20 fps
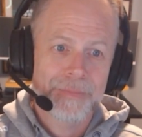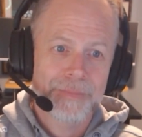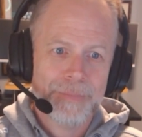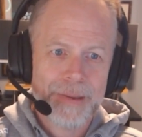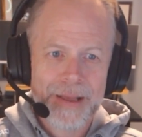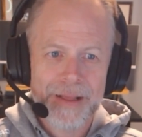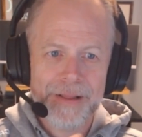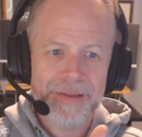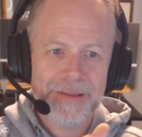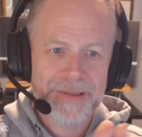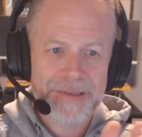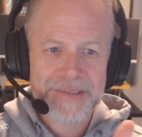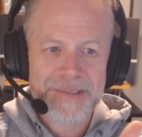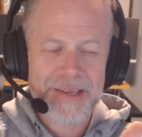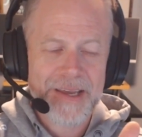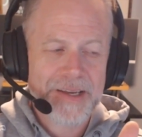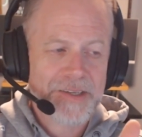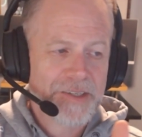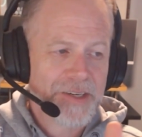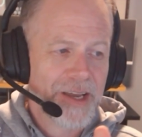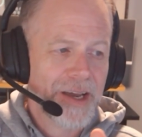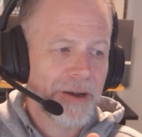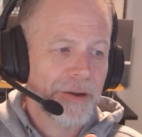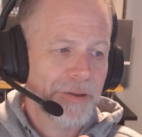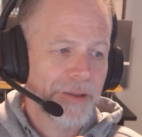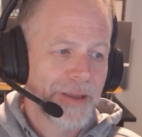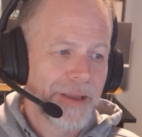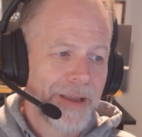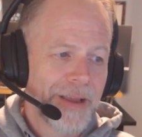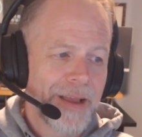Paladin slash
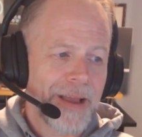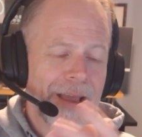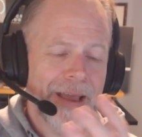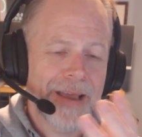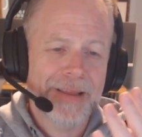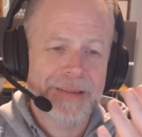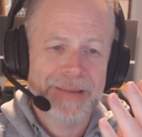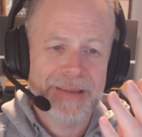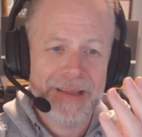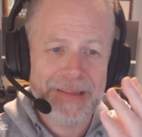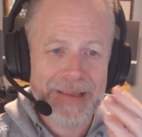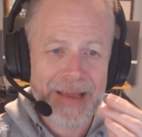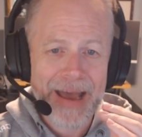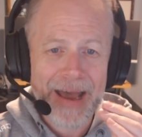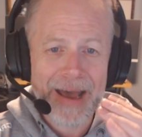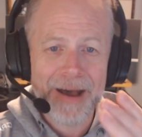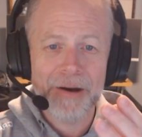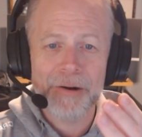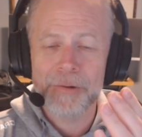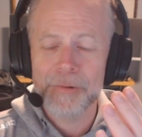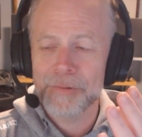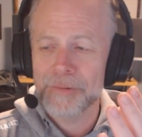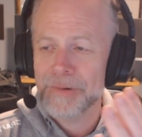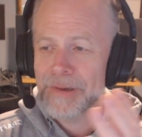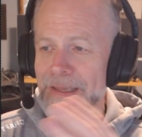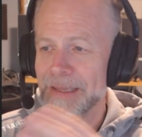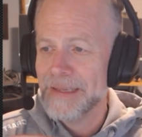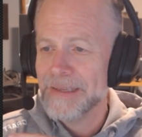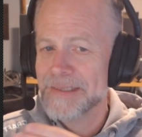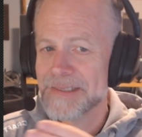Scout, and how
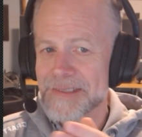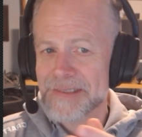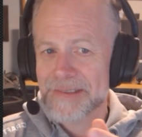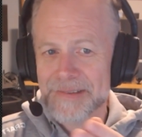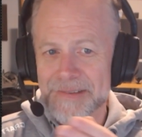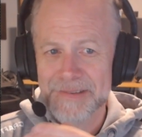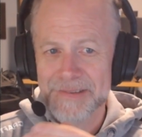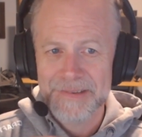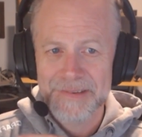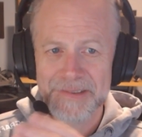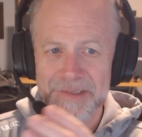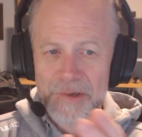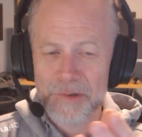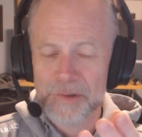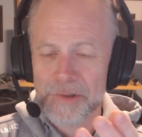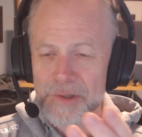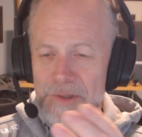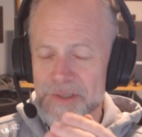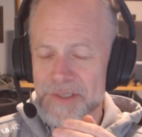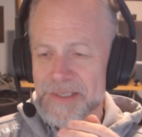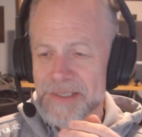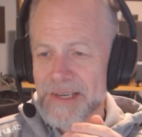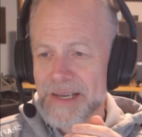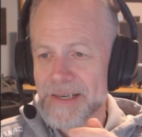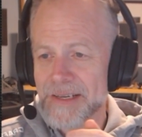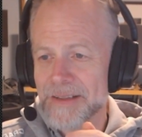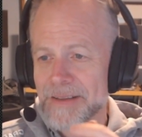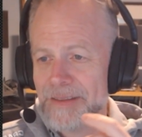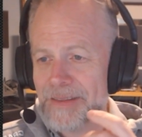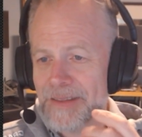he's so closely
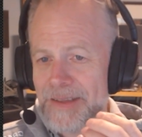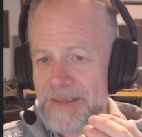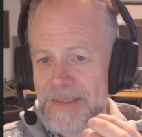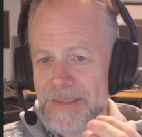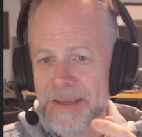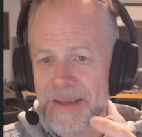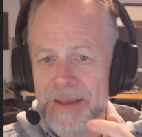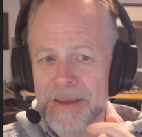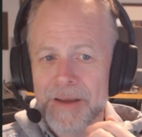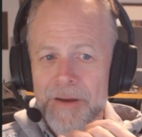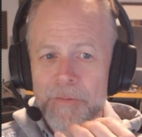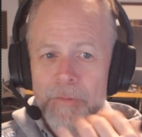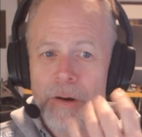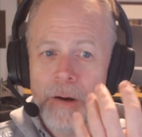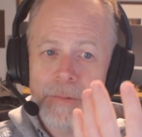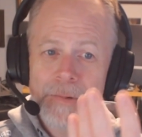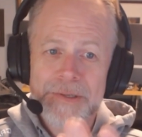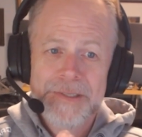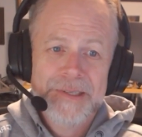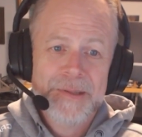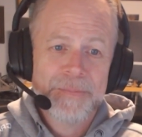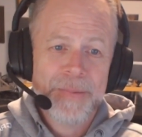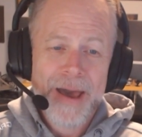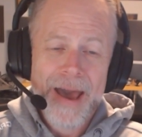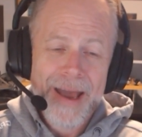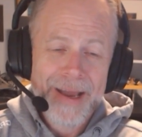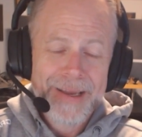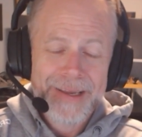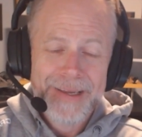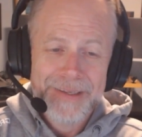tied into this? What was the
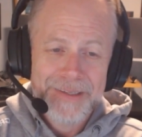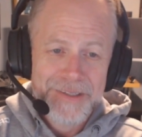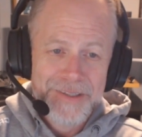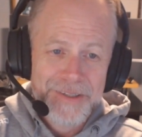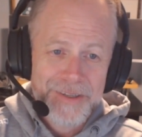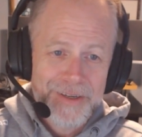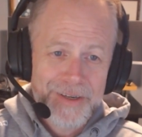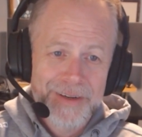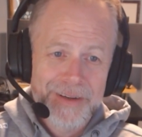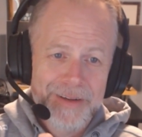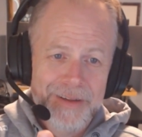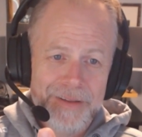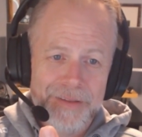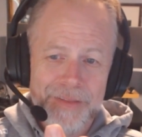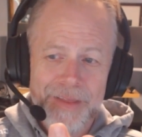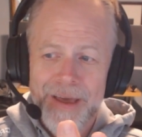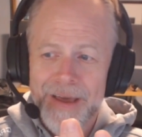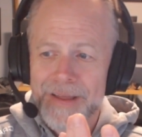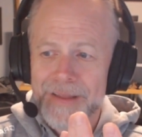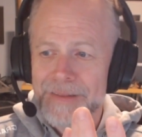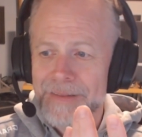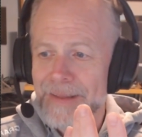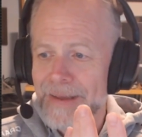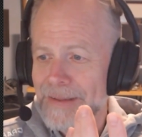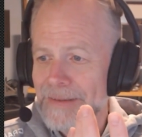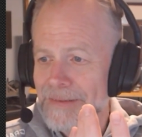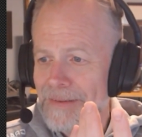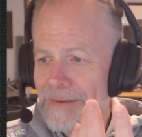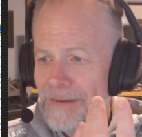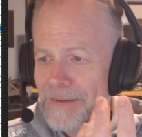package that
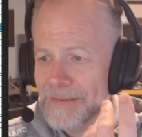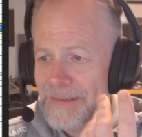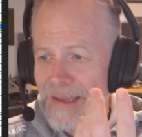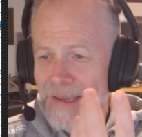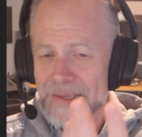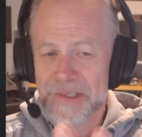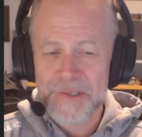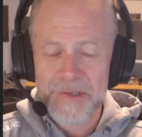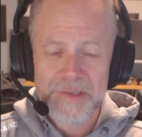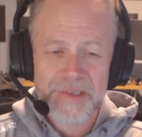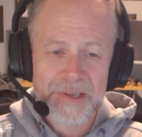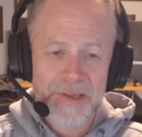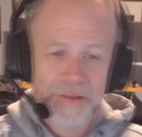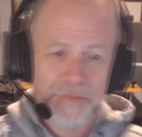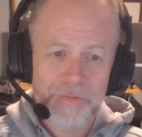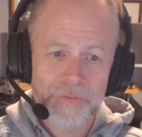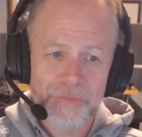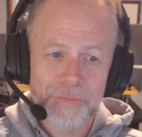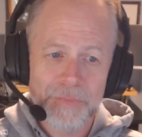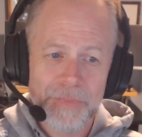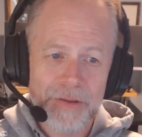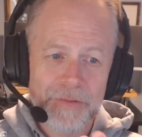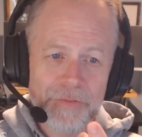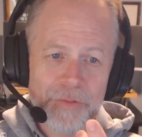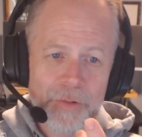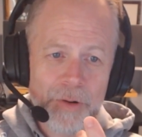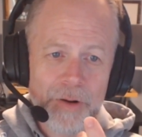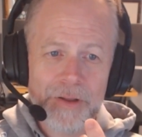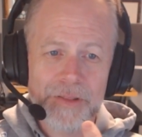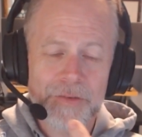Dancer sent me
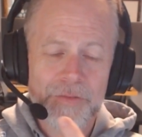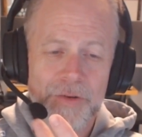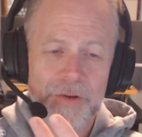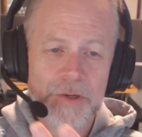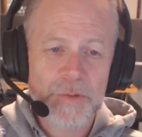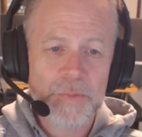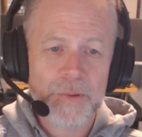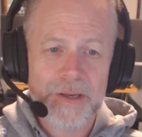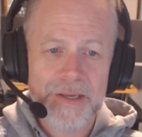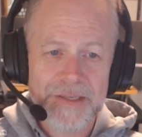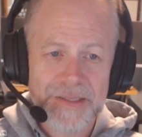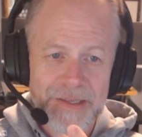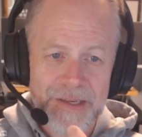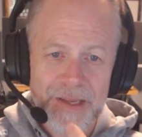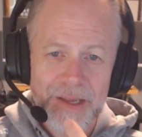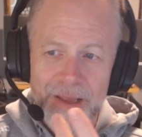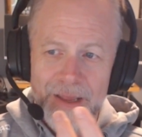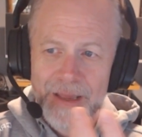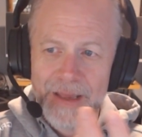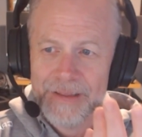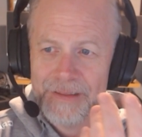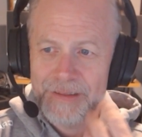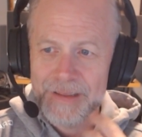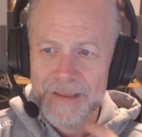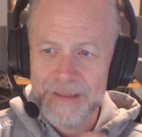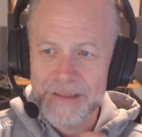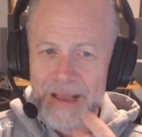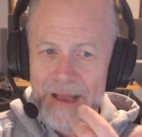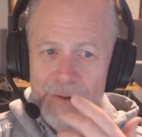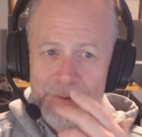for in the first place, and
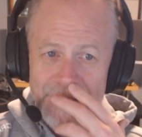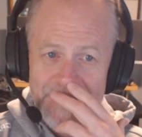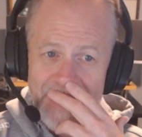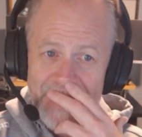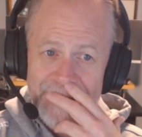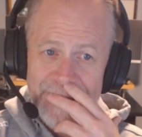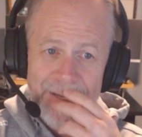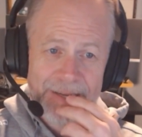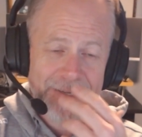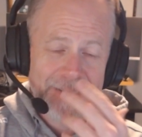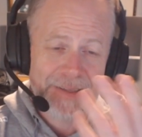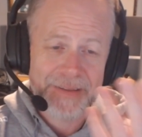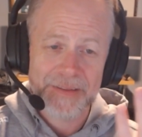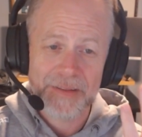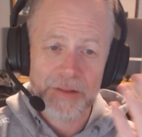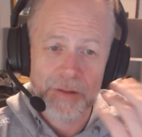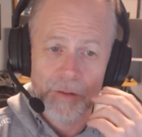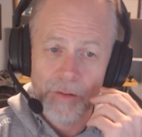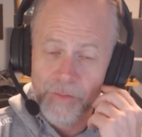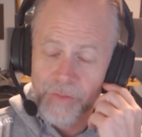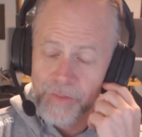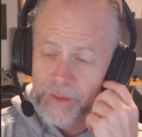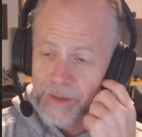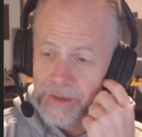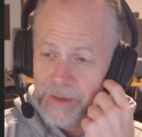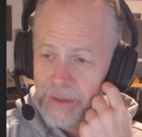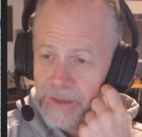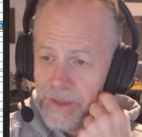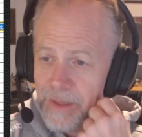how is that tied into the whole thing?